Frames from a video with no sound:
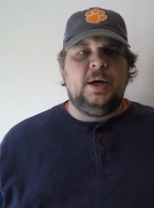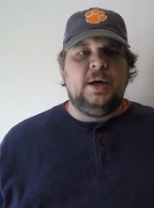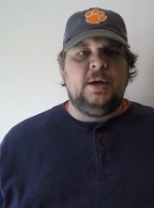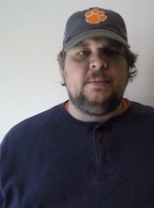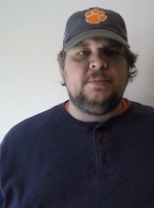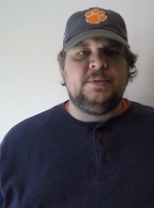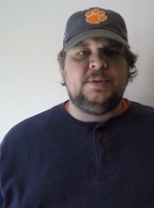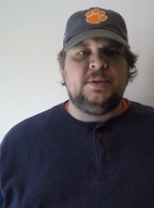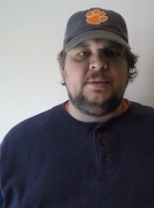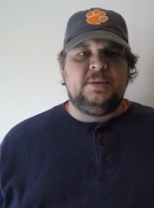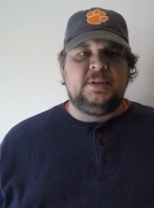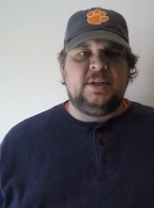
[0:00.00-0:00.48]

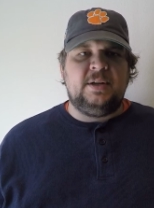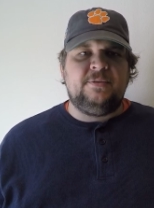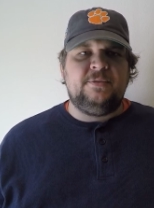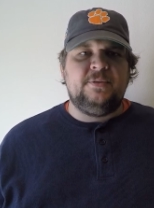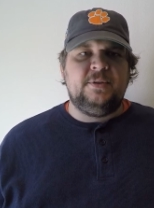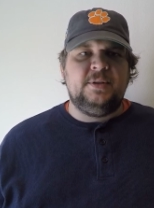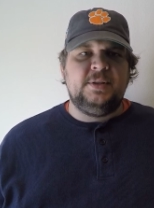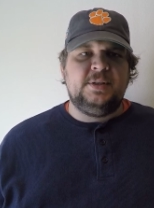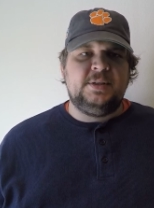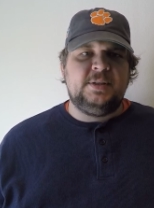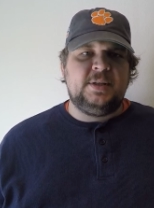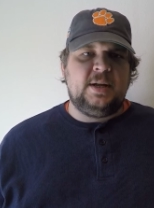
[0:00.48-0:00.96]
So
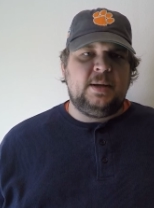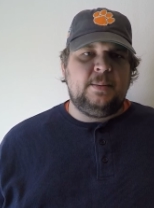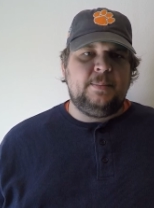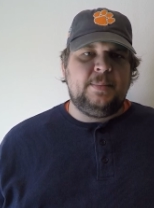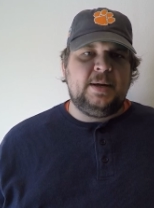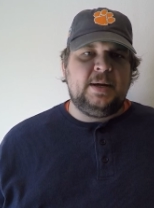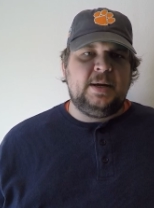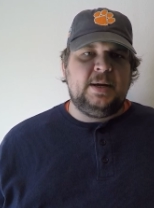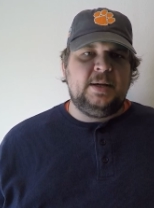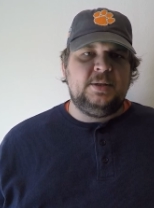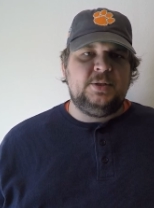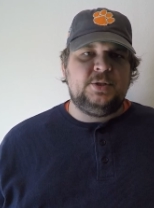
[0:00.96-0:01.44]
definitely stop
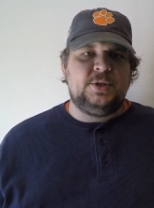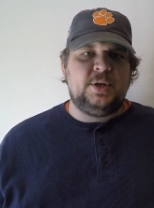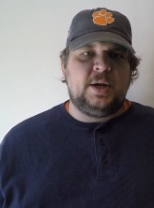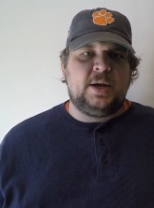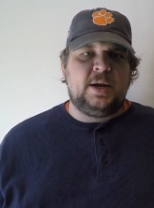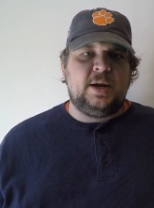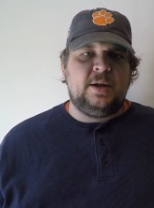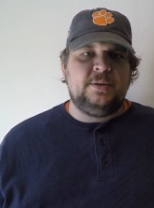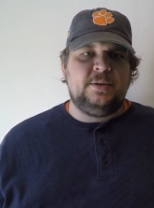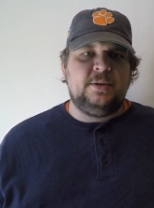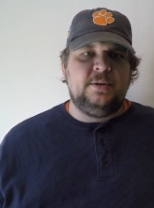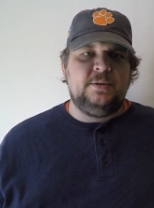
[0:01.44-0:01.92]
by and check
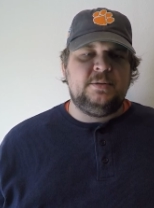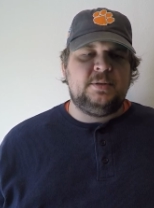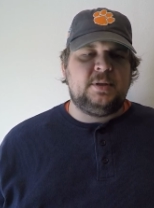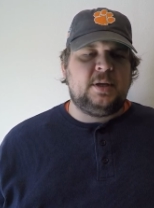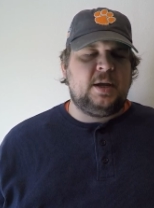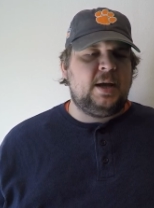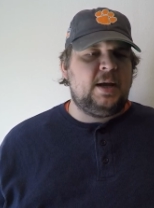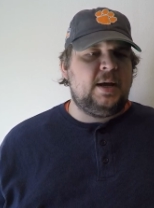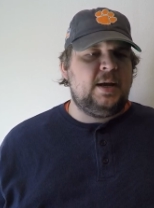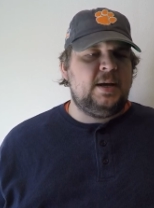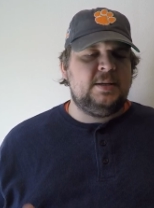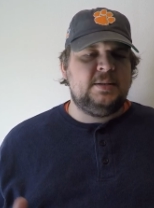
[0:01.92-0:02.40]
out those
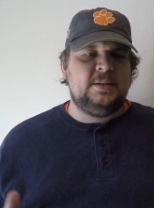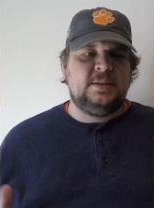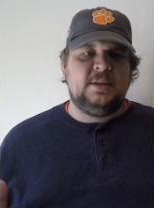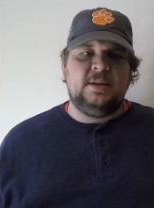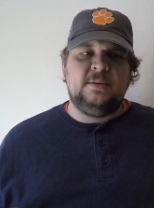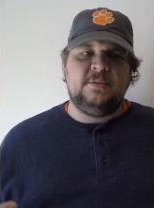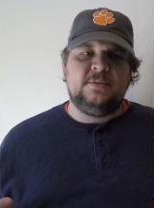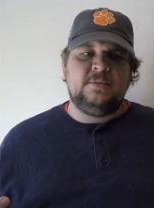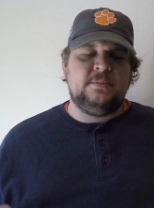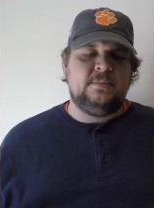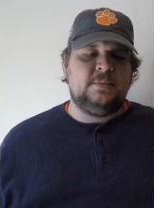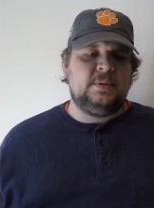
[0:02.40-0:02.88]
guys,
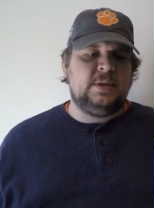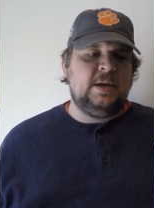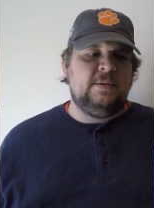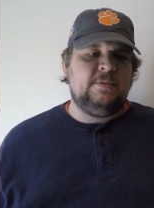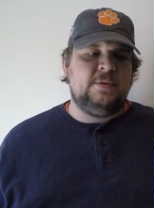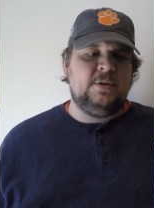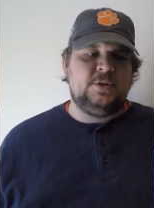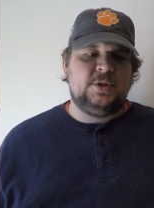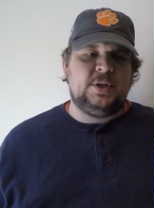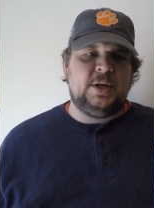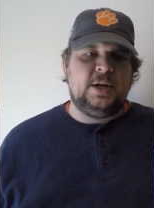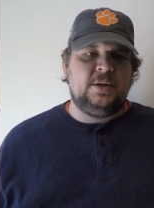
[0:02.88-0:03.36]
give
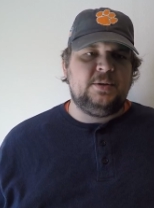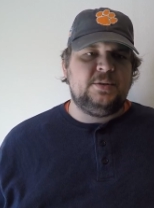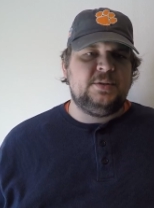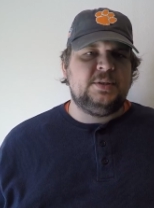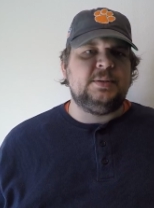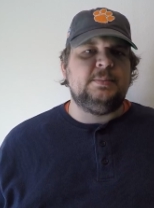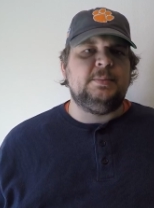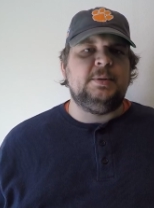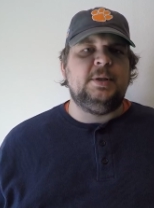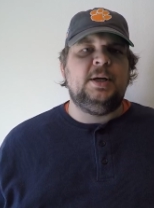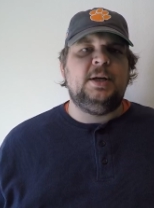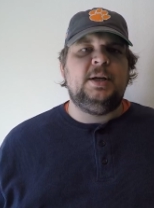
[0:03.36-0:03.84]
their channel
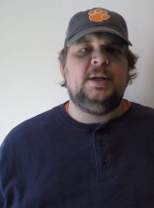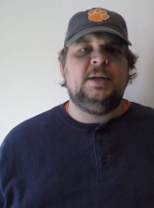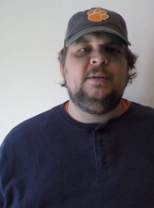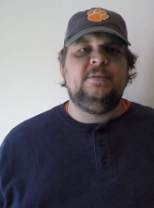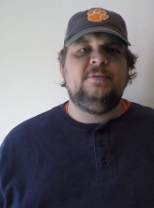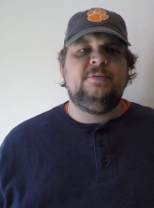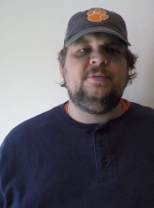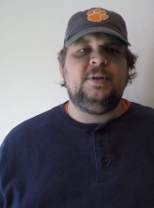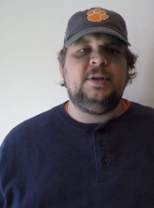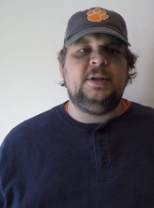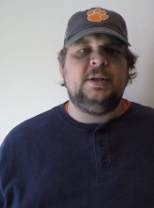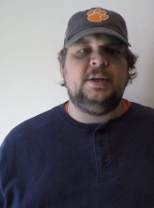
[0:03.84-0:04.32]
some
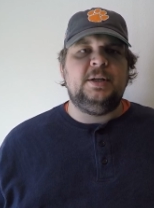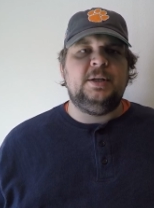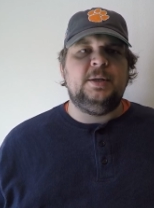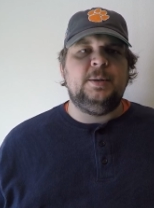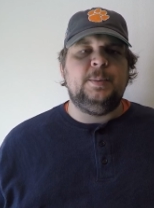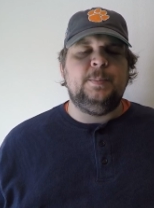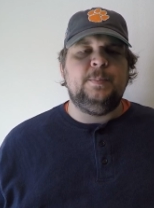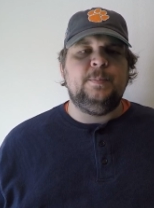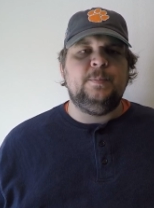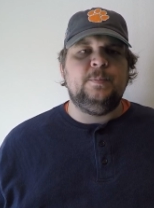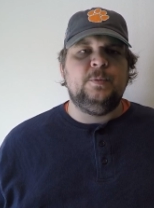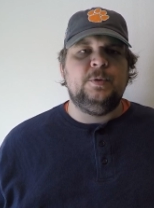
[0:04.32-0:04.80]
love.
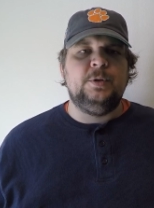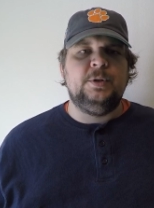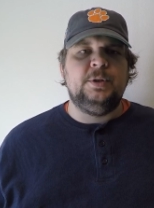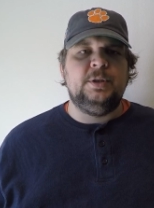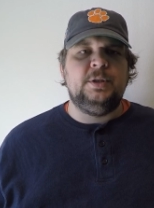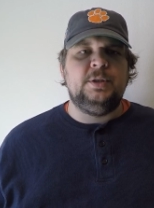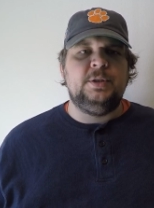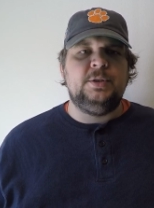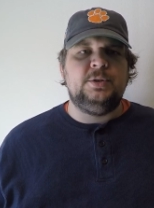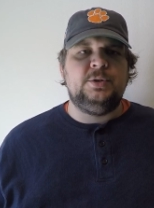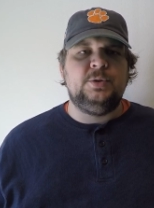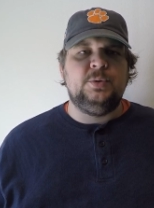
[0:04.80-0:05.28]

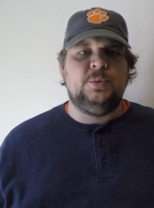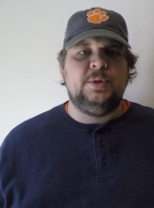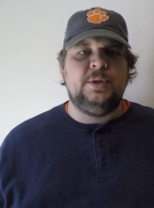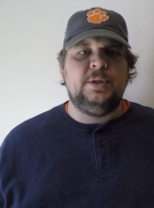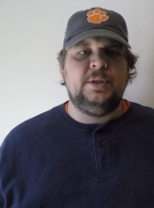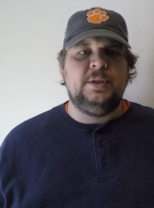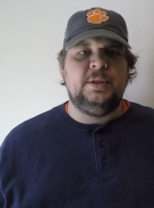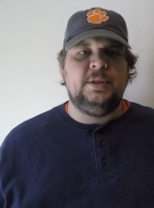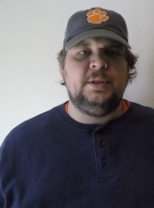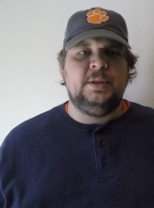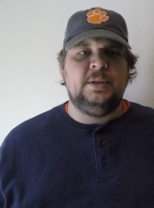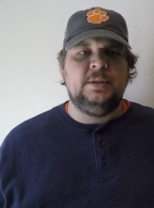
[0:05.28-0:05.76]
Really enjoy
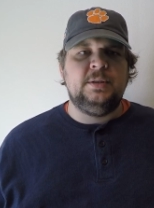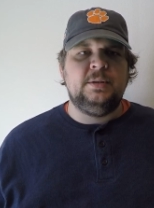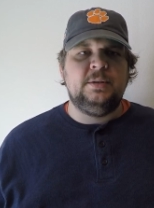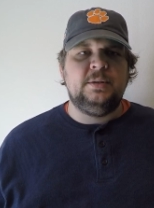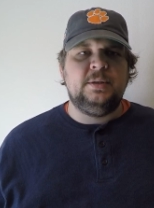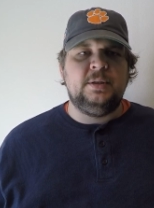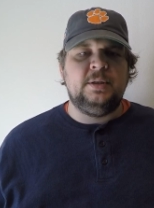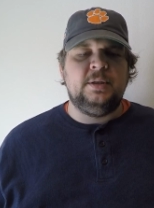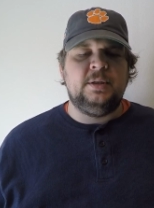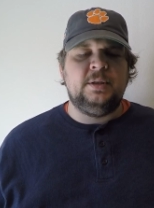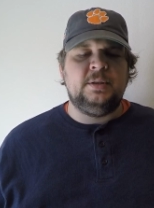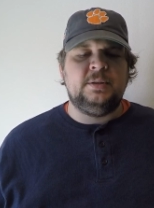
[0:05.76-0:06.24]
the
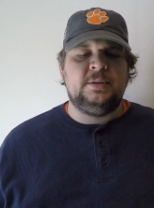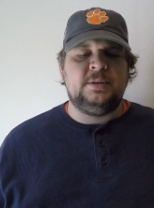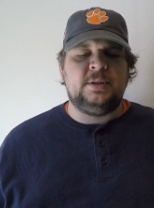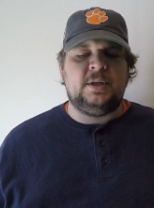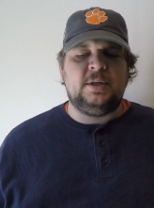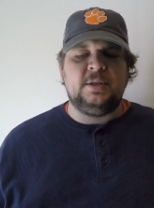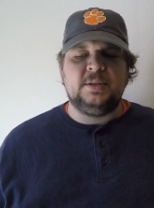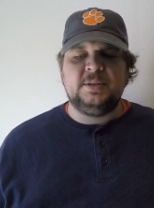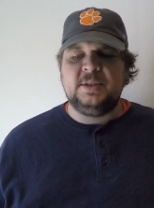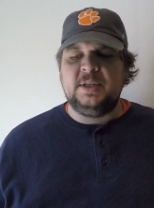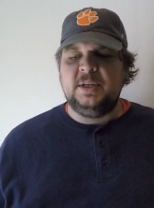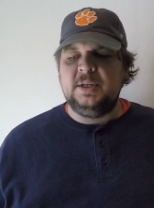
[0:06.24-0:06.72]

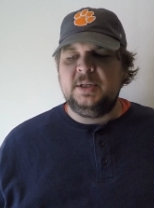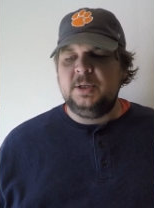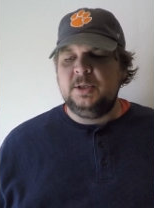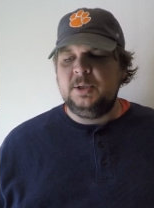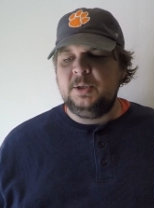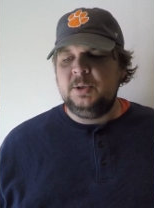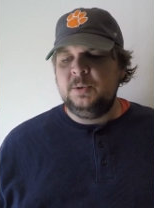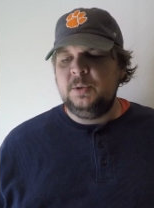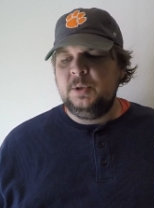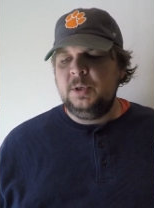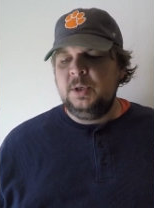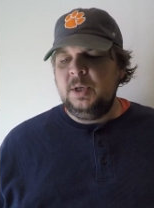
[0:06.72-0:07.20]
talks they
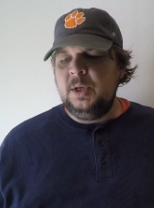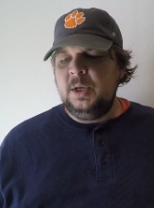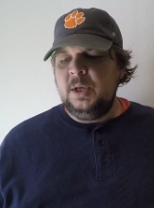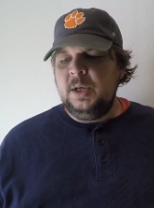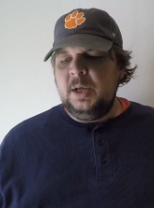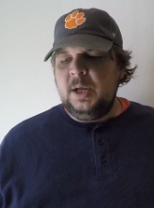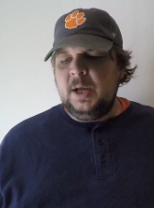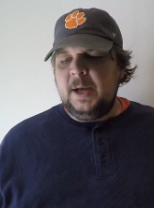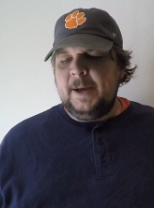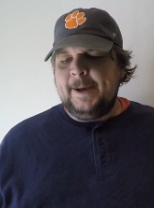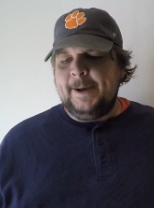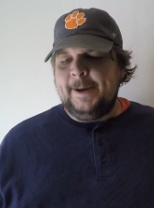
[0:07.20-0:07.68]
do.
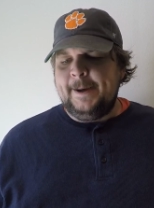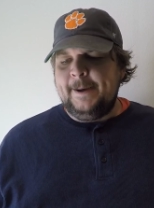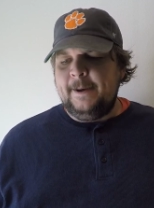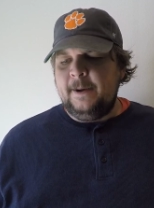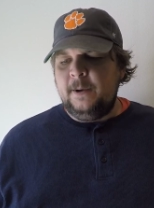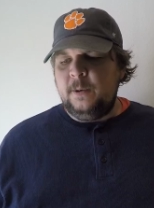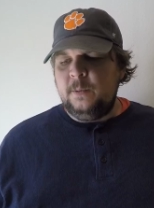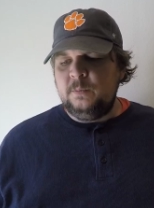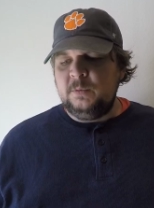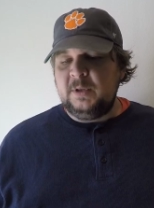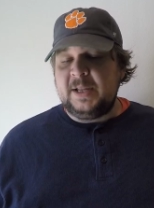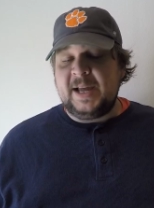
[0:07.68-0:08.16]

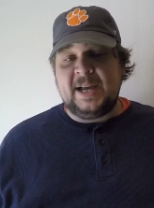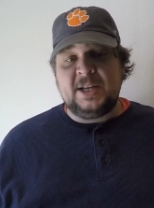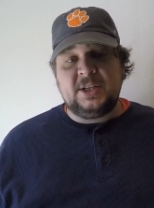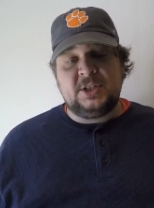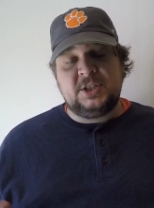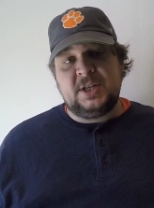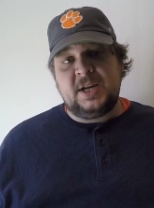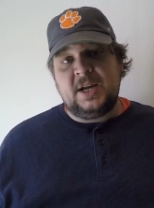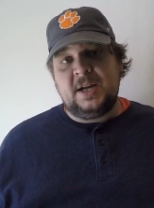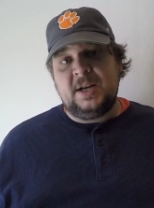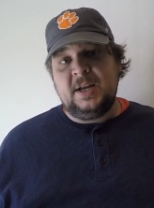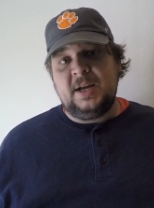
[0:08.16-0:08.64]
Last
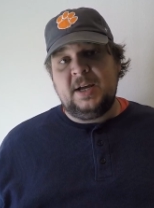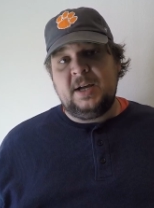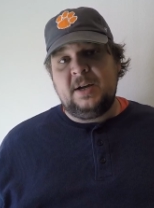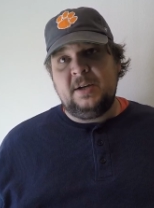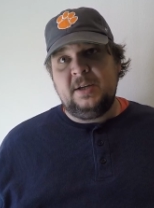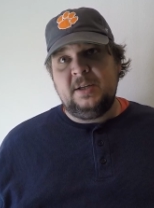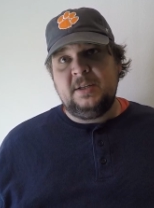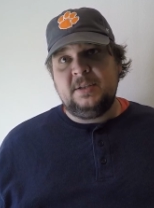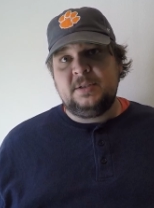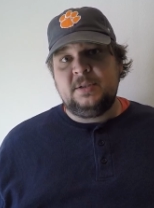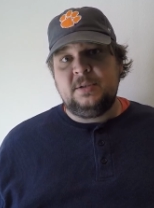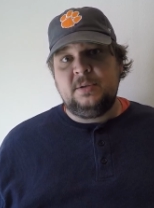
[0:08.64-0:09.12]
shout
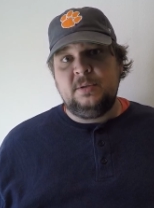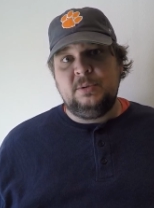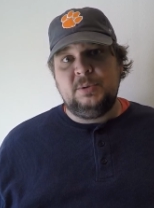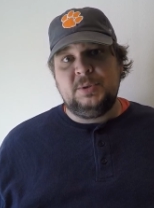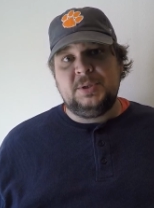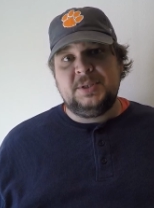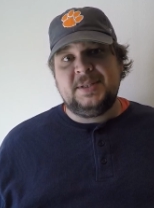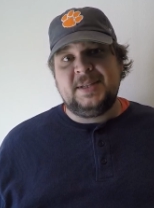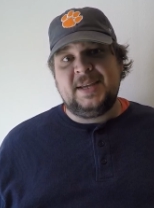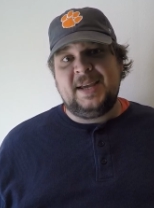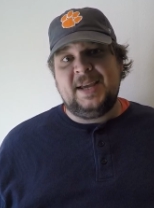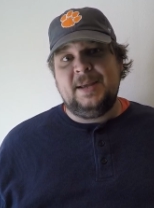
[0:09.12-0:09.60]
out is to
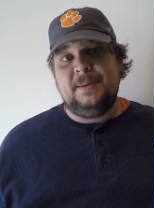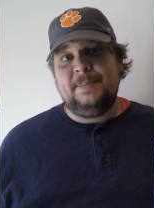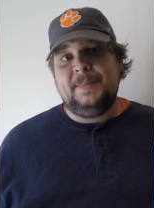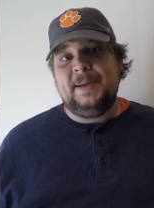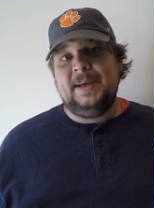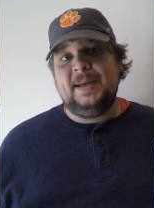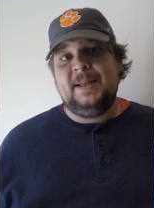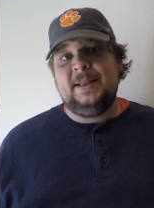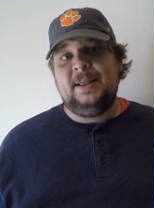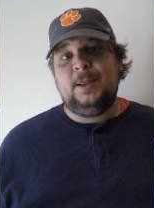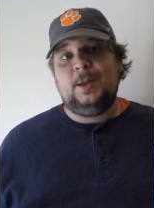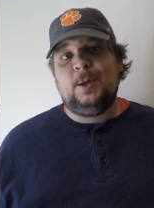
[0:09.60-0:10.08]

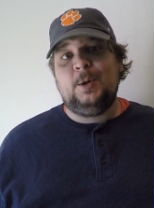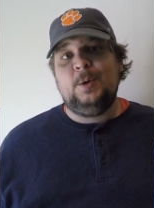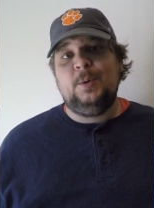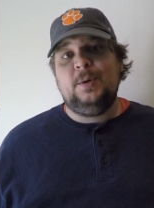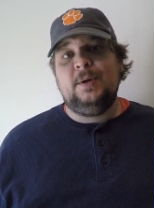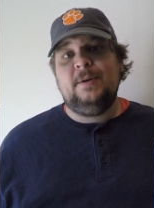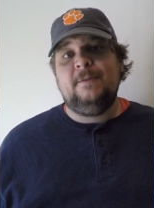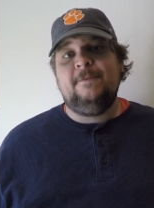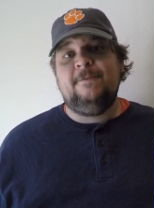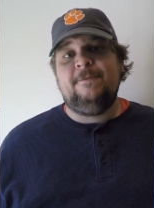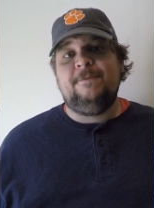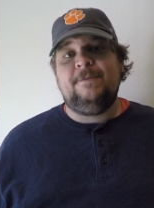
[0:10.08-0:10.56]
Sandman
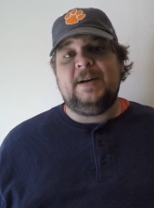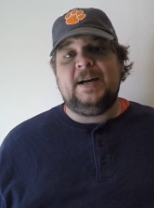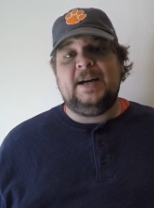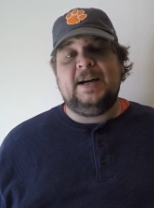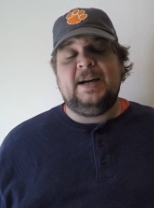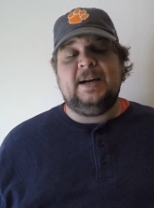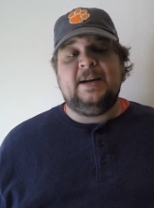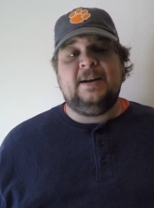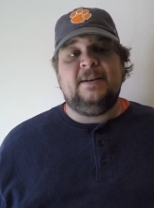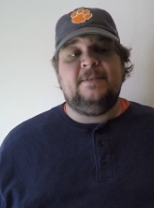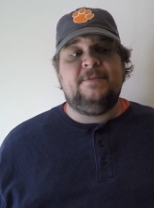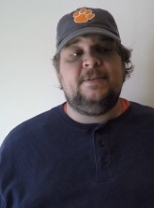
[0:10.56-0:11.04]
Logan
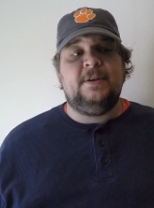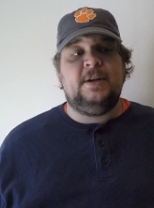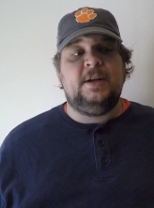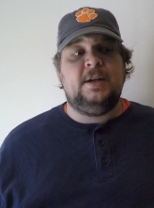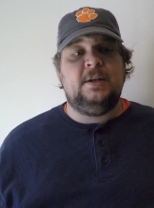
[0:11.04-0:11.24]
5.